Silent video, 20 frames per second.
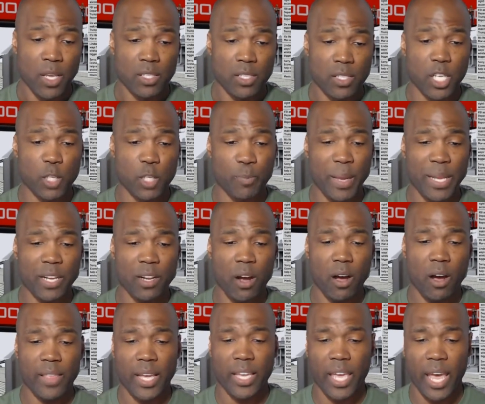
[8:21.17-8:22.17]
So spending
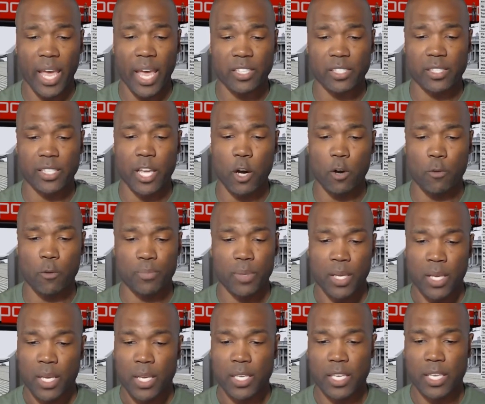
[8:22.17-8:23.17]
all that cash has helped
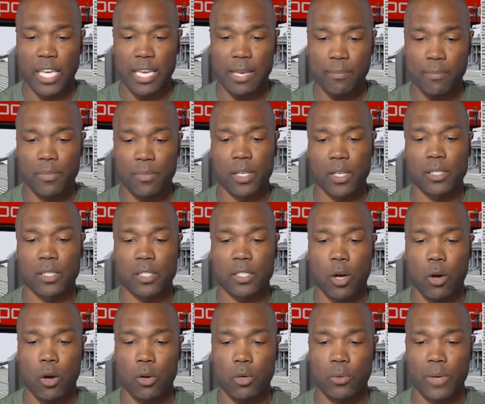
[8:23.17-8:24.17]
keep the
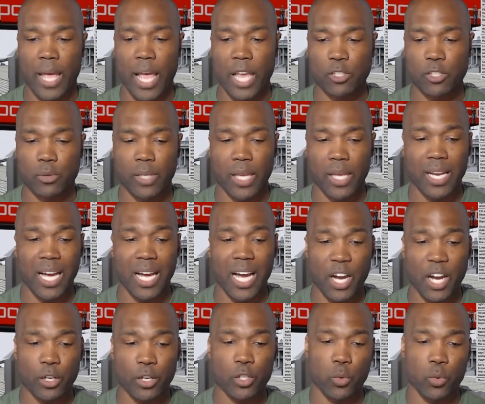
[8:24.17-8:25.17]
total national debt
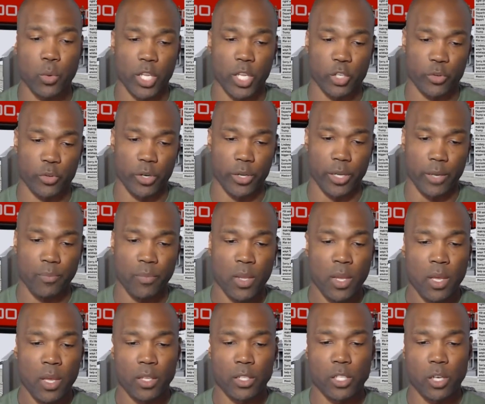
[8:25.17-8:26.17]
under $20 trillion.
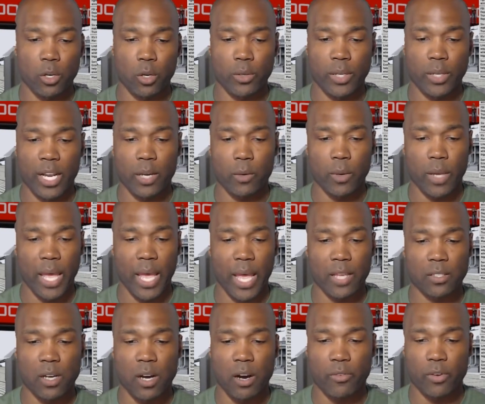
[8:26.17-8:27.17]
The total debt
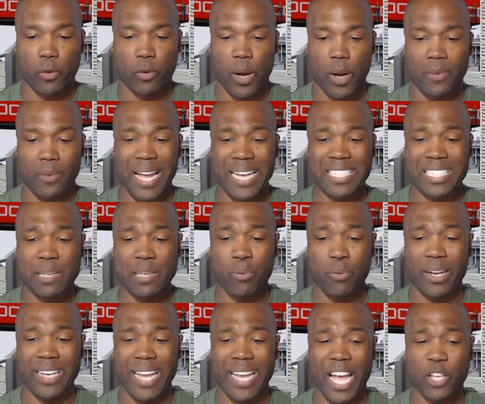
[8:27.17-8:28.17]
has hovered around
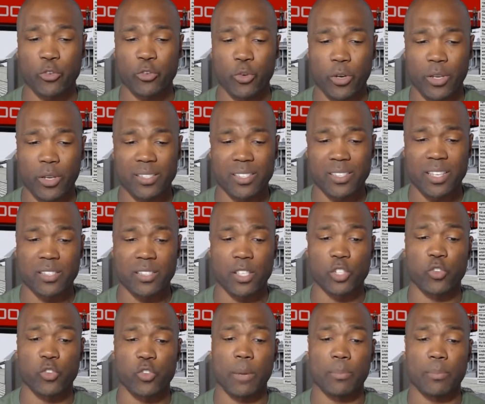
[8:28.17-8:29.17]
$19.9 trillion since
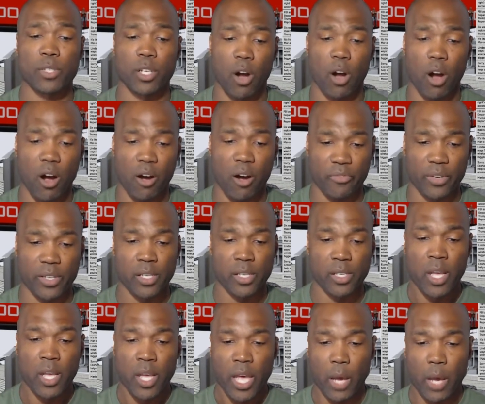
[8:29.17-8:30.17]
Trump took office
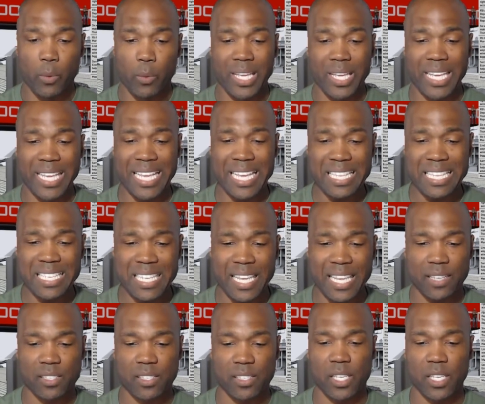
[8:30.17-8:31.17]
and would easily
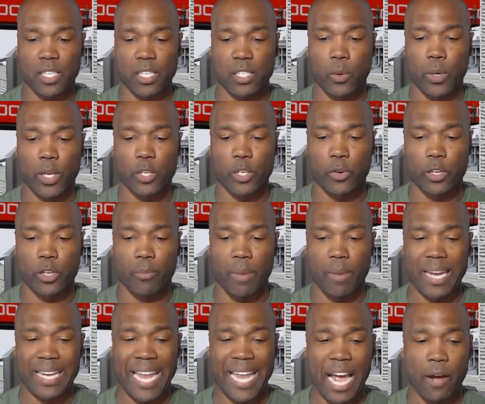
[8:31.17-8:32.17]
exceed $20 trillion
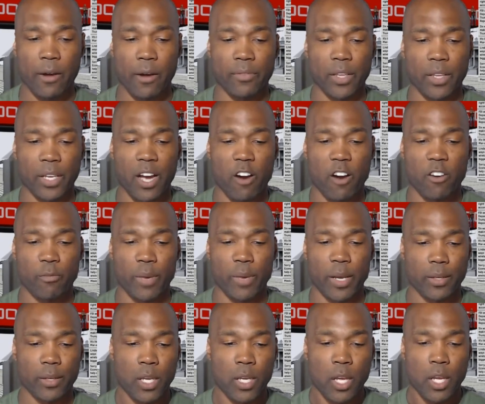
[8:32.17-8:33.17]
by now if the
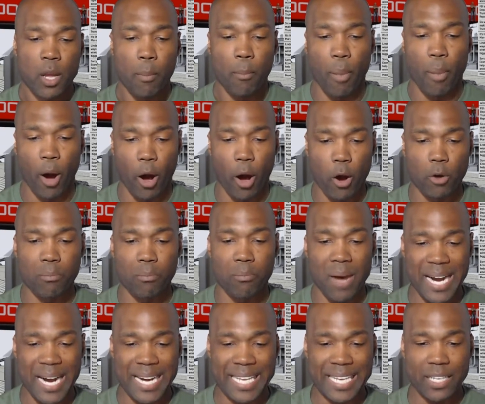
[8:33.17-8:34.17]
government borrowed
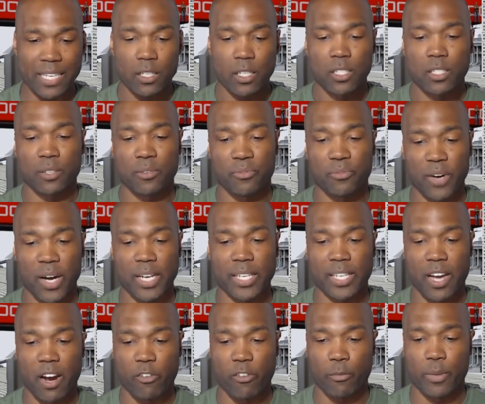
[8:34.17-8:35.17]
money to
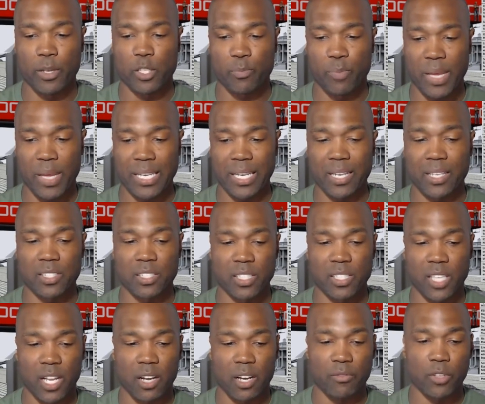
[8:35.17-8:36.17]
fund government spending
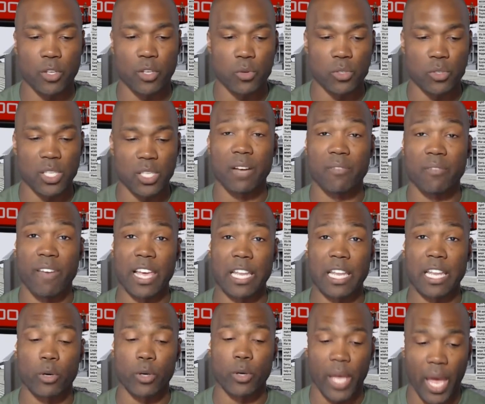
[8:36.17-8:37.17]
instead of using
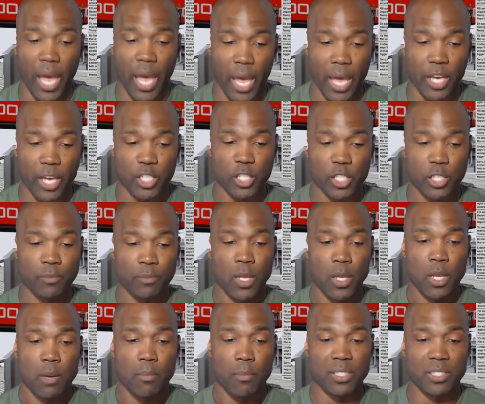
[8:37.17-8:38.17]
available cash.
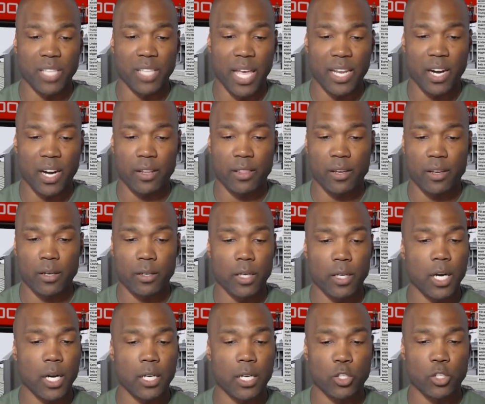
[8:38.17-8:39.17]
But staying under
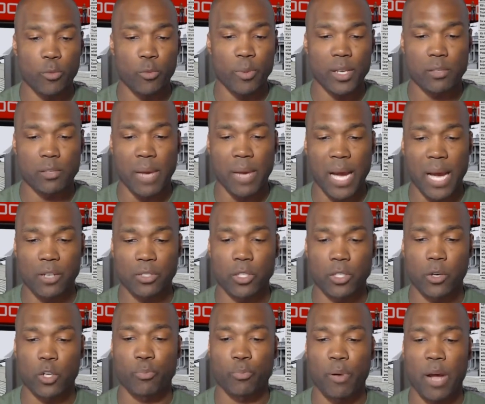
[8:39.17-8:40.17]
the dubious
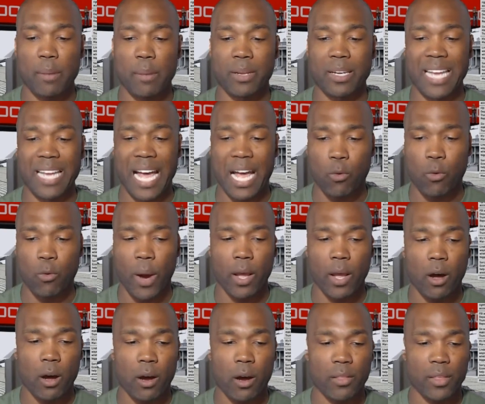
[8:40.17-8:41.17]
milestone is probably not why
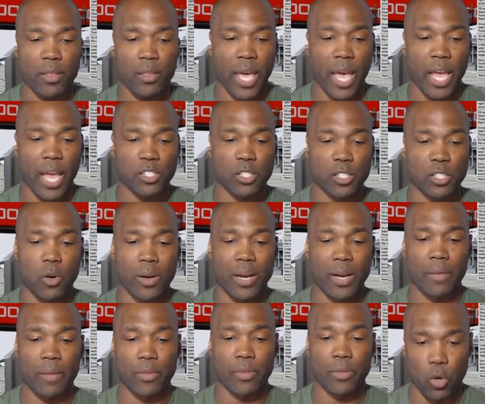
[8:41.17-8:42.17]
all of the cash is going
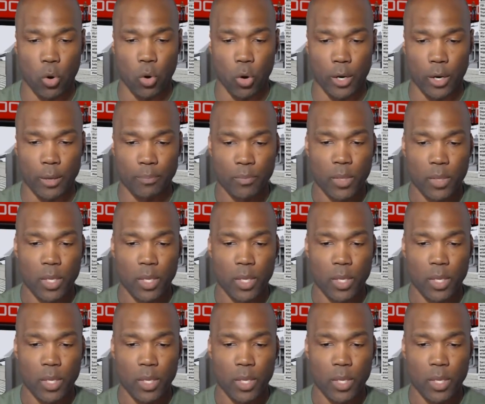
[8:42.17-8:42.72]
out the door.